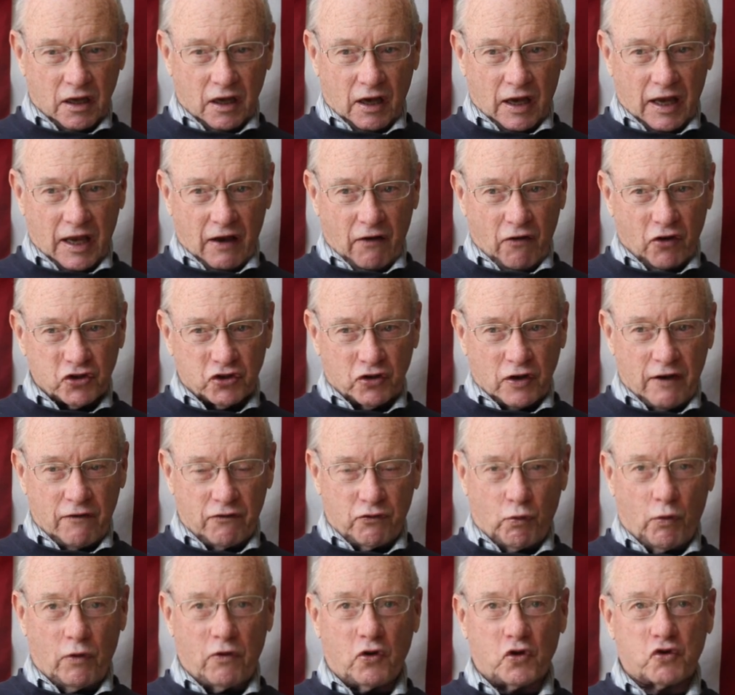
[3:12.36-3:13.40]
I also have
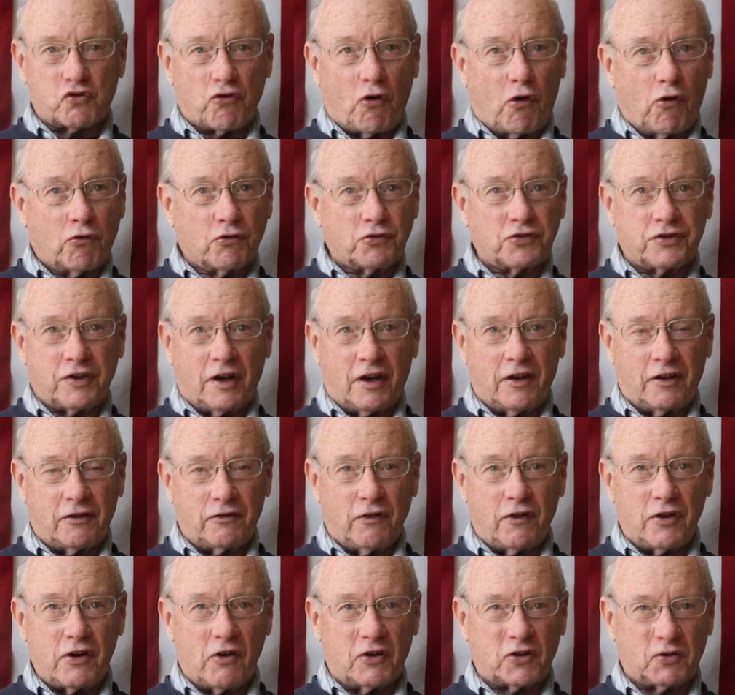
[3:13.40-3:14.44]
one of the drones that you
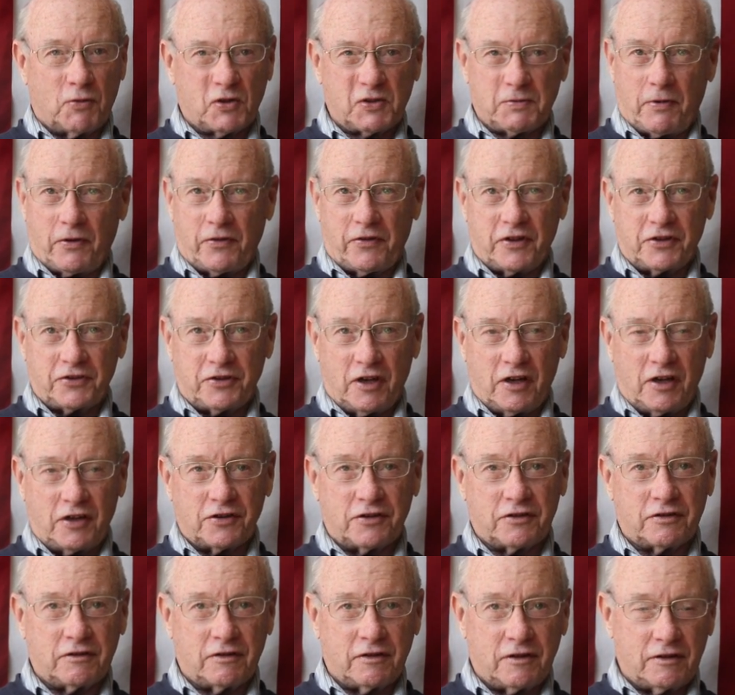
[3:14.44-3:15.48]
hear so much about these
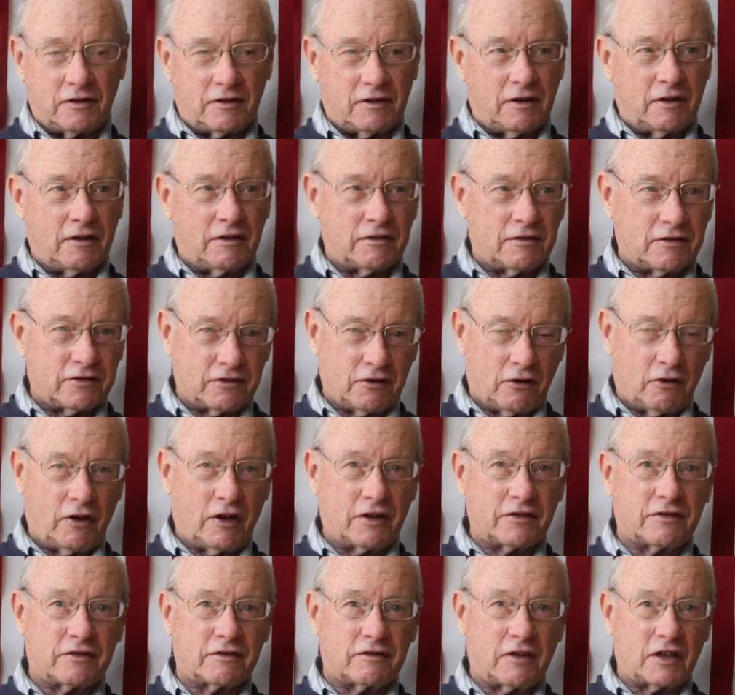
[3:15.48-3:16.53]
days. So
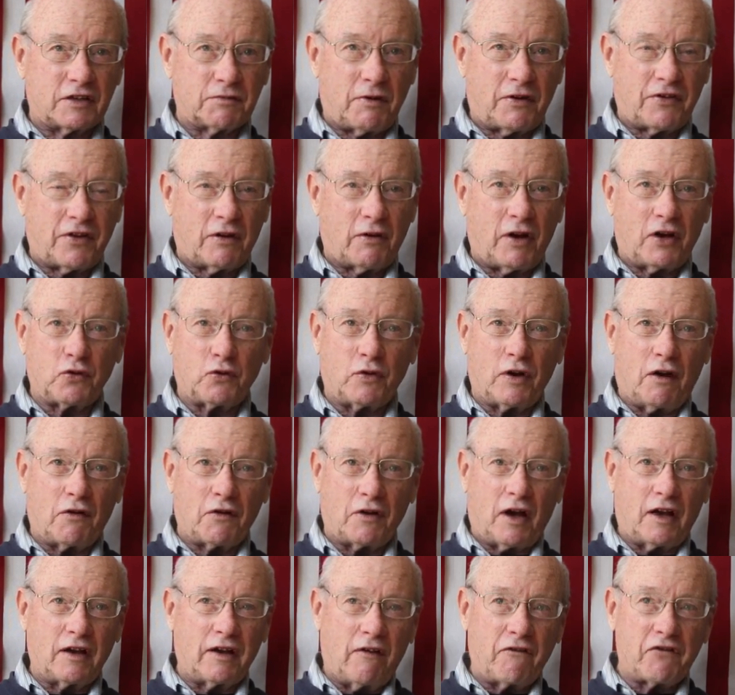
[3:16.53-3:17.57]
that's my thing I do
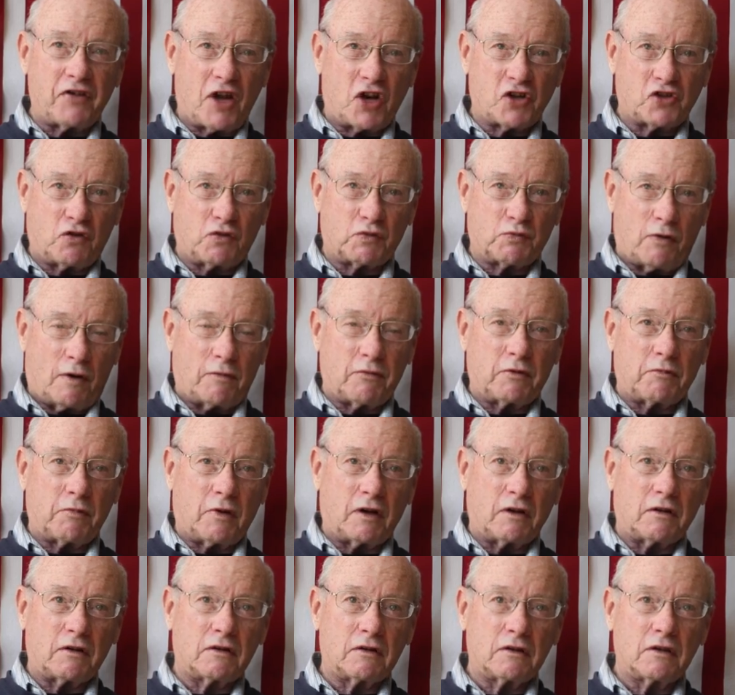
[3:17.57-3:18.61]
now. Aviation is probably
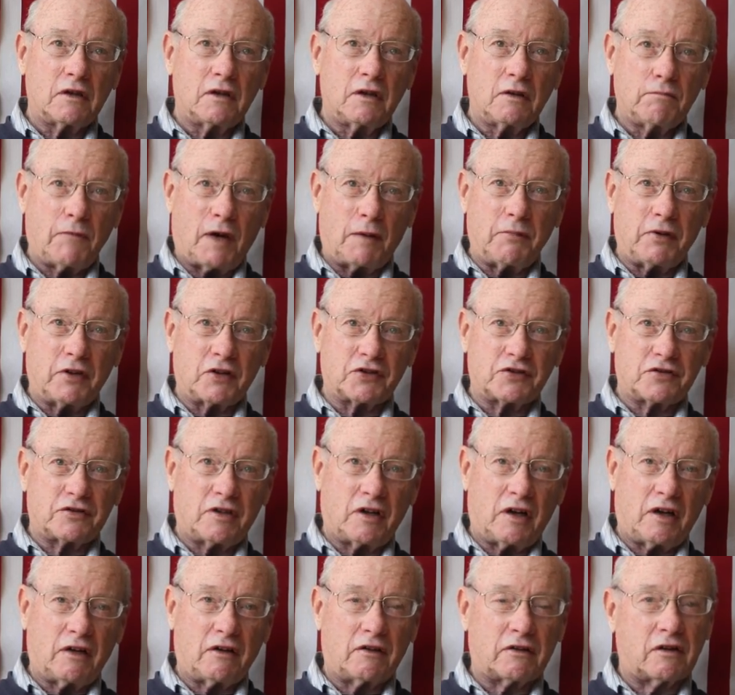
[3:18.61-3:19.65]
my biggest
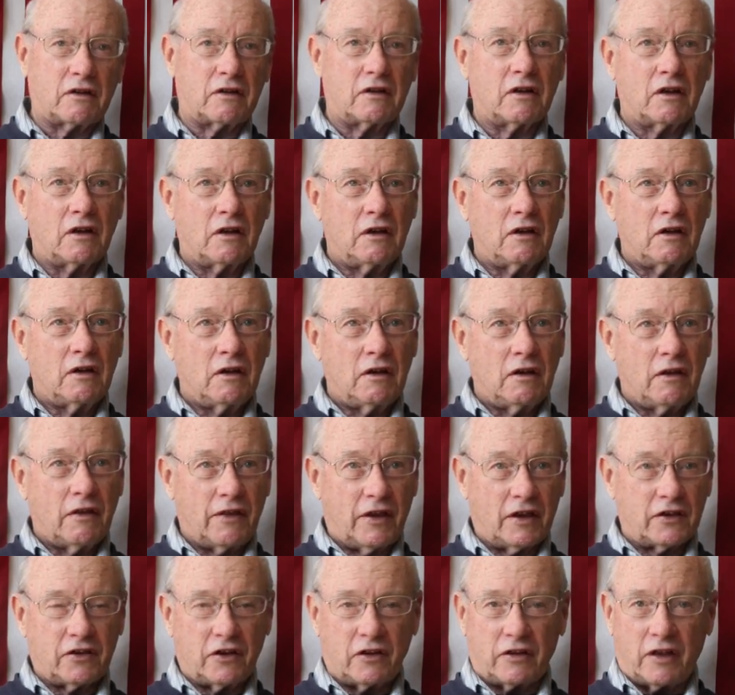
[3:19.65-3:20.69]

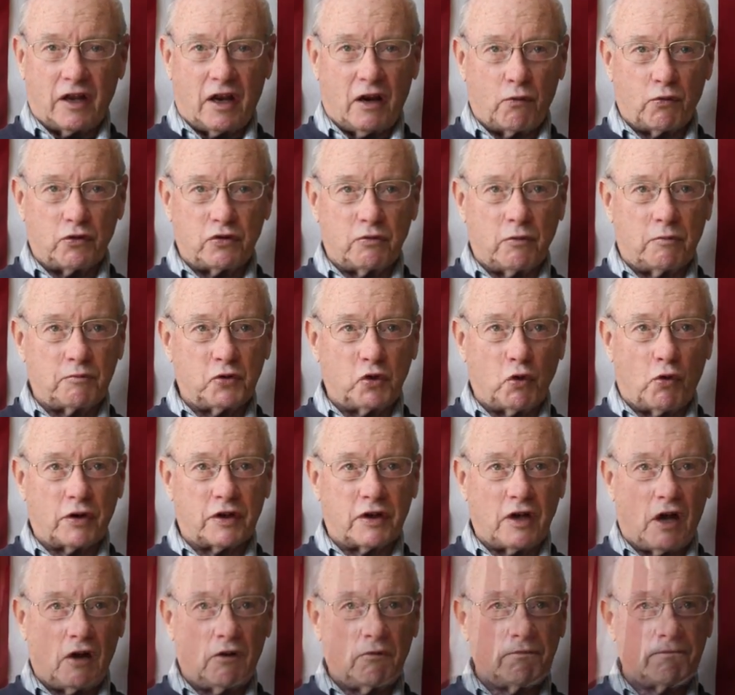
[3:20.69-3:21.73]
thing that I'm doing now.